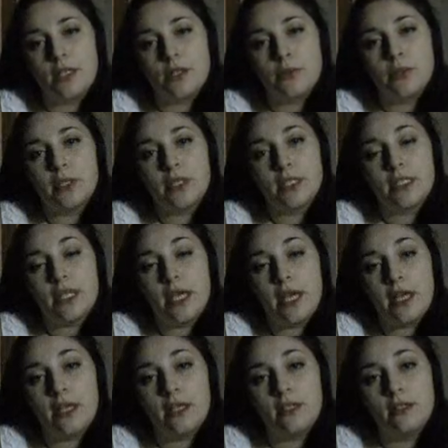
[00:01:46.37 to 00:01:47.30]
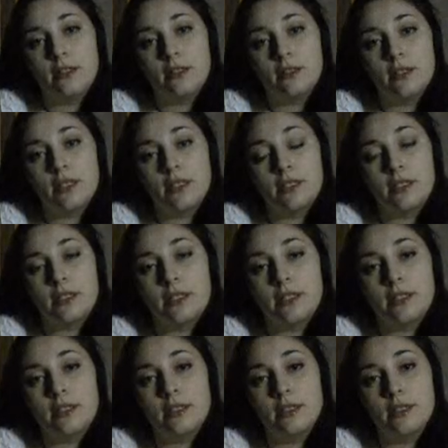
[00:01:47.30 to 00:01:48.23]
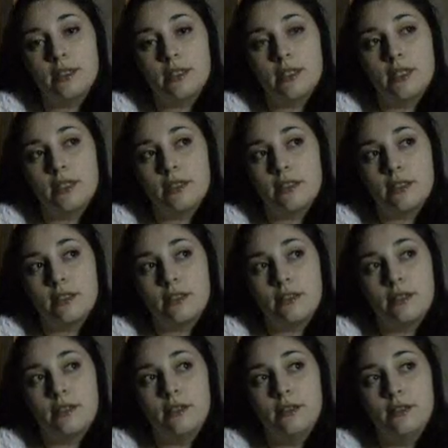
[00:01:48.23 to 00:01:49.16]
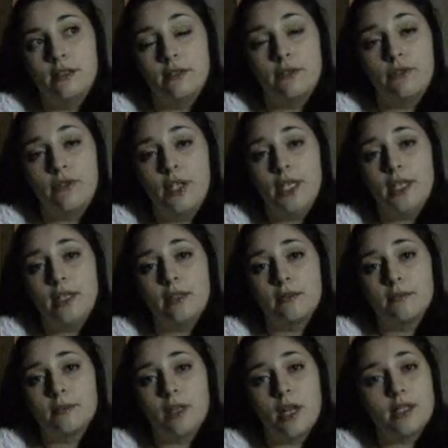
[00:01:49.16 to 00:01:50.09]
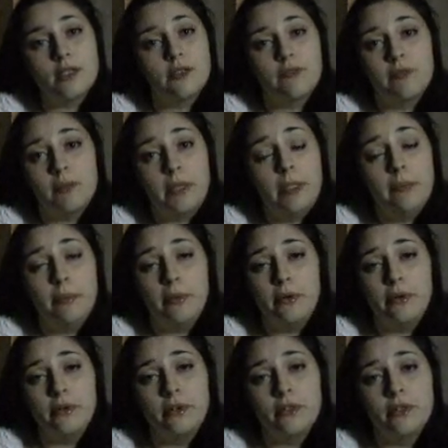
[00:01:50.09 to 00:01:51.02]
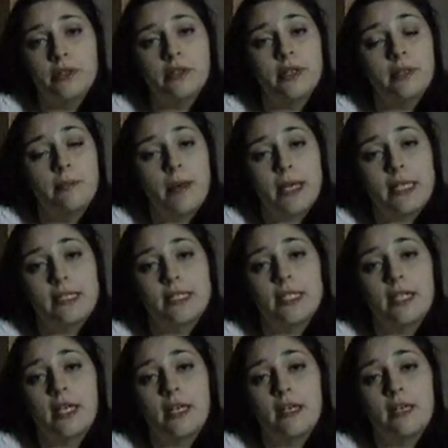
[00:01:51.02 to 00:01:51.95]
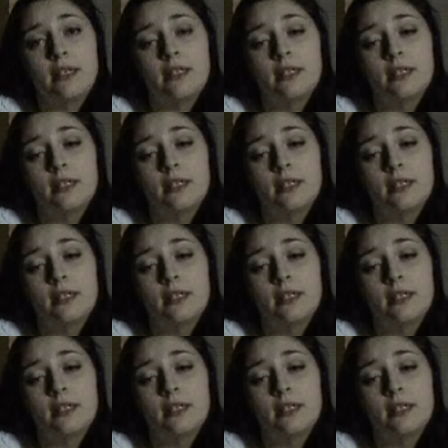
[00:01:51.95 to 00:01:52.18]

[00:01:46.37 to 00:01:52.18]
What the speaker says: And it's really sad. It's defeating lots of people, the mindset.